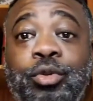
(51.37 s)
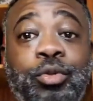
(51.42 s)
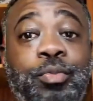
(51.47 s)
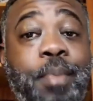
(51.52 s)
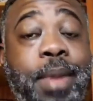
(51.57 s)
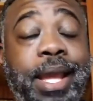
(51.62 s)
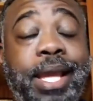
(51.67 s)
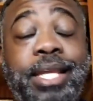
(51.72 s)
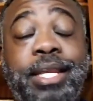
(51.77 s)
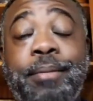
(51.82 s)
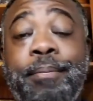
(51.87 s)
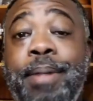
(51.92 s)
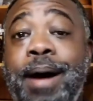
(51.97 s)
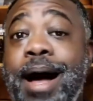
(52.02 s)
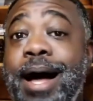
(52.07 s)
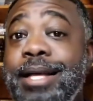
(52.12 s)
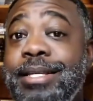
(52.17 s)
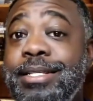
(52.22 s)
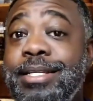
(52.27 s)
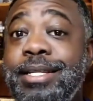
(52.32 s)
make a
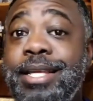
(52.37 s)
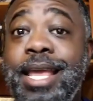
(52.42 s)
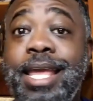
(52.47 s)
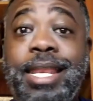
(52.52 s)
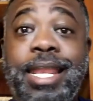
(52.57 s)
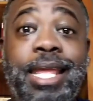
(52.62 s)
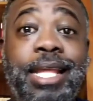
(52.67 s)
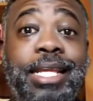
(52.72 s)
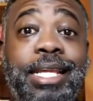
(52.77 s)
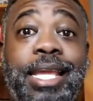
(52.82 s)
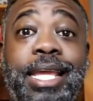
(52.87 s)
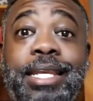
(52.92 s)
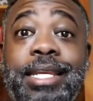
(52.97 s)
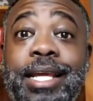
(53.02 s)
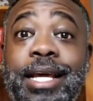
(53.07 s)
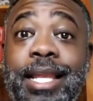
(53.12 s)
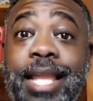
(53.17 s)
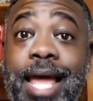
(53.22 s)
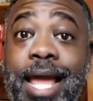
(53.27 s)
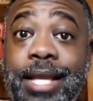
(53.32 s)
deposit, and then get
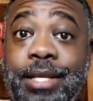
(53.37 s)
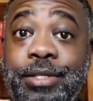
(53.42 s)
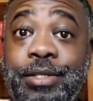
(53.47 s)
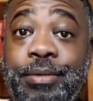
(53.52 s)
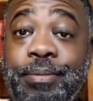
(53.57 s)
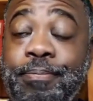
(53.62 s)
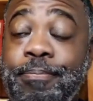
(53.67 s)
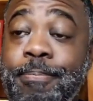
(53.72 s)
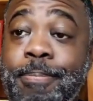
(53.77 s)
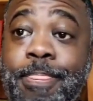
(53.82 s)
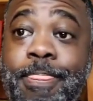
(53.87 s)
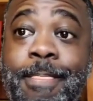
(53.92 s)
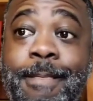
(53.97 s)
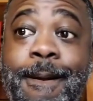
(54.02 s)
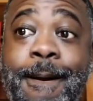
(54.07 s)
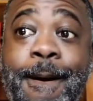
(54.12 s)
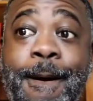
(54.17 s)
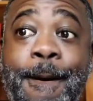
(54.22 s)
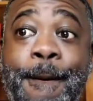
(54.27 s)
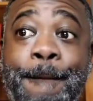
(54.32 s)
to class.
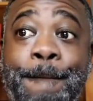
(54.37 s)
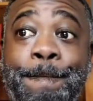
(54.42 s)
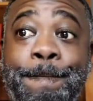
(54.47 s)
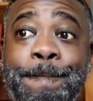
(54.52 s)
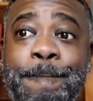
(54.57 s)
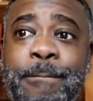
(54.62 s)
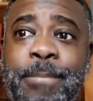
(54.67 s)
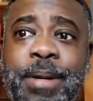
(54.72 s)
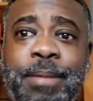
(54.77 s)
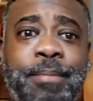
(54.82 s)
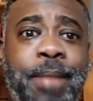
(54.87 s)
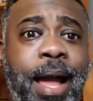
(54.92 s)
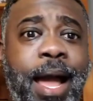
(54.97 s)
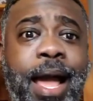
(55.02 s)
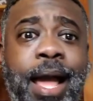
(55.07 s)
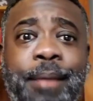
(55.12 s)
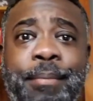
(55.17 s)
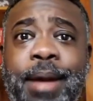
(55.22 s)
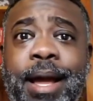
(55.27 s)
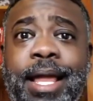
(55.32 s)
Um,
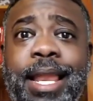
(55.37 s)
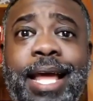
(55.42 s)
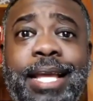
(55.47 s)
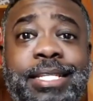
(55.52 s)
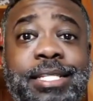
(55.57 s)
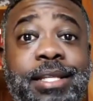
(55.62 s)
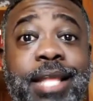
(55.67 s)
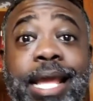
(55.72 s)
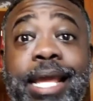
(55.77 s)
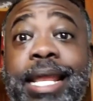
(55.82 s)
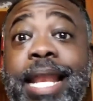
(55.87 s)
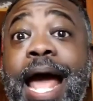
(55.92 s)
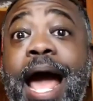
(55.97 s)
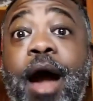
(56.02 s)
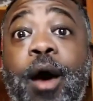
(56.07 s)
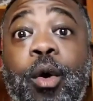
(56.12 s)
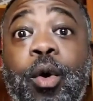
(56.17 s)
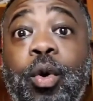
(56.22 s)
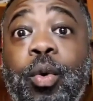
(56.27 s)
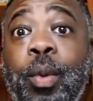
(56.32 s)
my my class is like an
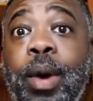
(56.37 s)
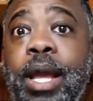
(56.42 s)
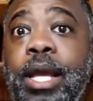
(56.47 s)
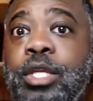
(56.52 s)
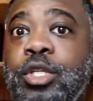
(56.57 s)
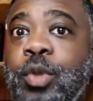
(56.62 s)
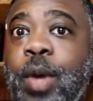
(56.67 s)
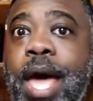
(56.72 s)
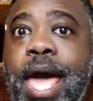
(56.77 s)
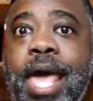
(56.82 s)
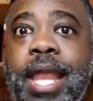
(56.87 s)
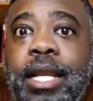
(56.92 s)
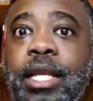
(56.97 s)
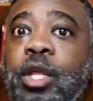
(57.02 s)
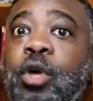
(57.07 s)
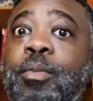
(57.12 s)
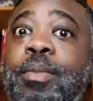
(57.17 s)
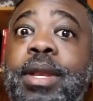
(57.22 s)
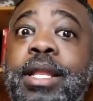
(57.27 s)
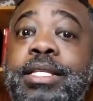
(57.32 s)
hour away, so I had a
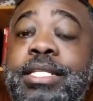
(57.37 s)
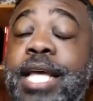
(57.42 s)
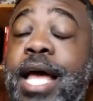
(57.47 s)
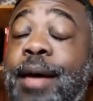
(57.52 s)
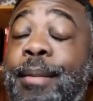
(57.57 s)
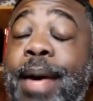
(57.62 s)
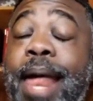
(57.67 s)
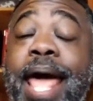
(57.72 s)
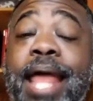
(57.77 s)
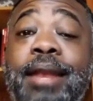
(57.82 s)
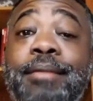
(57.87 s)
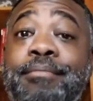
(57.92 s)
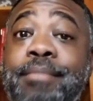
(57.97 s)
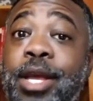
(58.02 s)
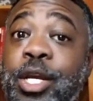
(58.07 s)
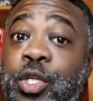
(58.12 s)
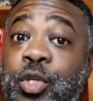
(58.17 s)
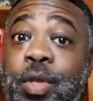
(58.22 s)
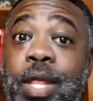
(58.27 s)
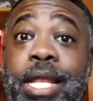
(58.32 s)
little bit of time. I had to
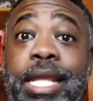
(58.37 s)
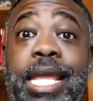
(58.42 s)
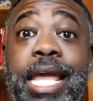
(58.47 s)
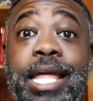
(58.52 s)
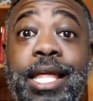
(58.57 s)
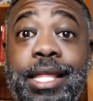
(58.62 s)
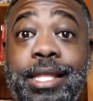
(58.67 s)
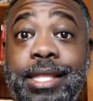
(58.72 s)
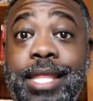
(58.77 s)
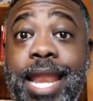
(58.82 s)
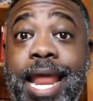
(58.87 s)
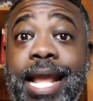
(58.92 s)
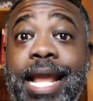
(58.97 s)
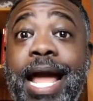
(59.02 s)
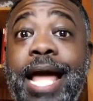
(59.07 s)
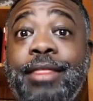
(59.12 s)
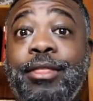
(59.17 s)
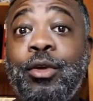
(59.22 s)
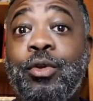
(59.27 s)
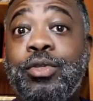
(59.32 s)
make sure that I get that I
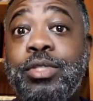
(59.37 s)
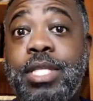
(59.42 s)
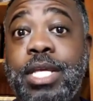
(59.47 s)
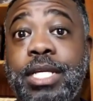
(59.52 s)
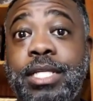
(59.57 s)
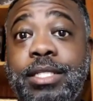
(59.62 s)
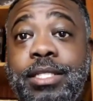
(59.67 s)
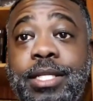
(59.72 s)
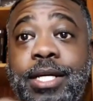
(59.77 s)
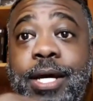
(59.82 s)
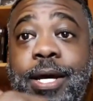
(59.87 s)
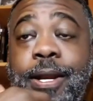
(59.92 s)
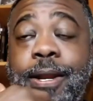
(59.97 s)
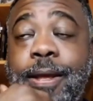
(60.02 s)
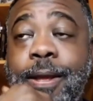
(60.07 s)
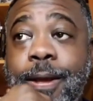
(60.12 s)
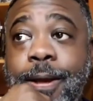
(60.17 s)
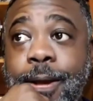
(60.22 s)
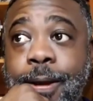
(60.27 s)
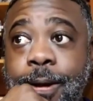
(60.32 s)
got those things done.
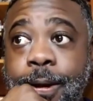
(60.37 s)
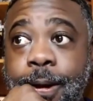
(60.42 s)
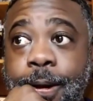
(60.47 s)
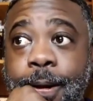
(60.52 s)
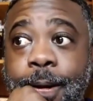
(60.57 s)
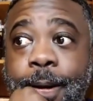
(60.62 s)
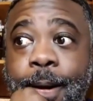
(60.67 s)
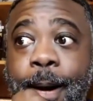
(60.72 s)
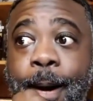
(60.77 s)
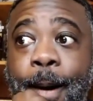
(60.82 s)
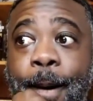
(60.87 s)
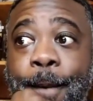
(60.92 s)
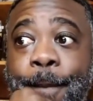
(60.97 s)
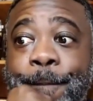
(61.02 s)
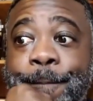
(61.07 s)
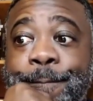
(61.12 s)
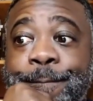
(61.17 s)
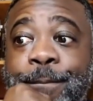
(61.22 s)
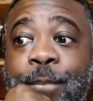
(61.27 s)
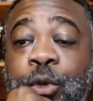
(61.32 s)

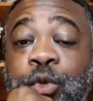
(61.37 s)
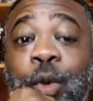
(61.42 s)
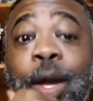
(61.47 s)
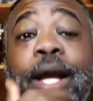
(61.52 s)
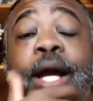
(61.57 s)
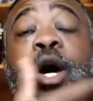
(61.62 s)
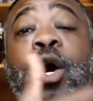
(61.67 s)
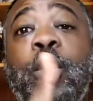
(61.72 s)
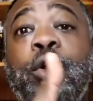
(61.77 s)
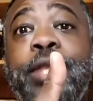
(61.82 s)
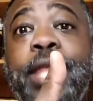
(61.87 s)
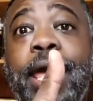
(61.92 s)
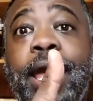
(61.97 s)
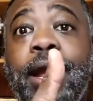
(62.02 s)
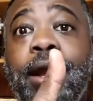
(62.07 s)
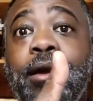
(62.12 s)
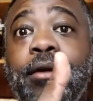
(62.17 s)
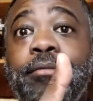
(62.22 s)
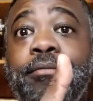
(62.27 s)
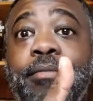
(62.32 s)
Um, so I go in
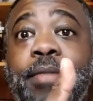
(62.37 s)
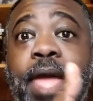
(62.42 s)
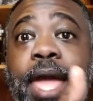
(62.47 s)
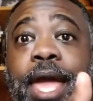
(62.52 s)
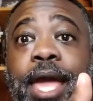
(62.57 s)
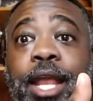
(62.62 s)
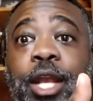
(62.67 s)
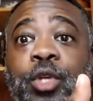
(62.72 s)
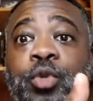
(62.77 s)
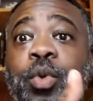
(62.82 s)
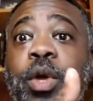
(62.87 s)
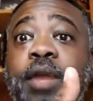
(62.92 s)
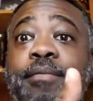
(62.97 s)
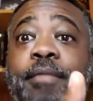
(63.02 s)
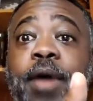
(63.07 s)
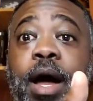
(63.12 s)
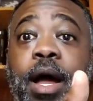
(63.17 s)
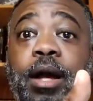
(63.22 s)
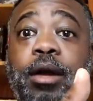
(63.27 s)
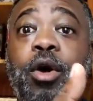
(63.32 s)
there, and it's one of
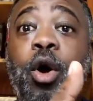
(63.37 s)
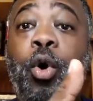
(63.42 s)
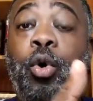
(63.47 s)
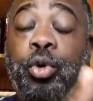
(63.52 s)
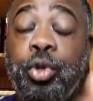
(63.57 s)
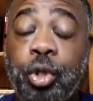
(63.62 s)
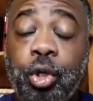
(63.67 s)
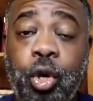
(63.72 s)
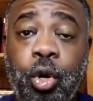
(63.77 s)
my older